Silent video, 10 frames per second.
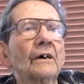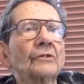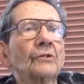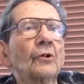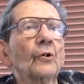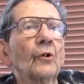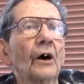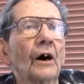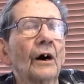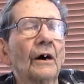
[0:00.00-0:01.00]

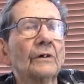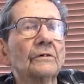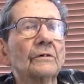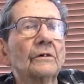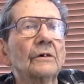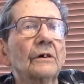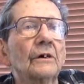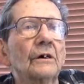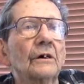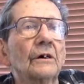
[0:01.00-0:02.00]
to
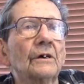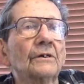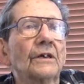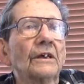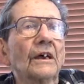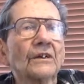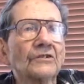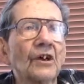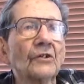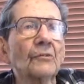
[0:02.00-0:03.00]
take out
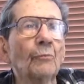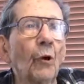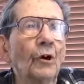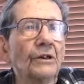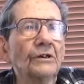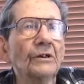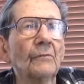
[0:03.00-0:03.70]
Southern Point.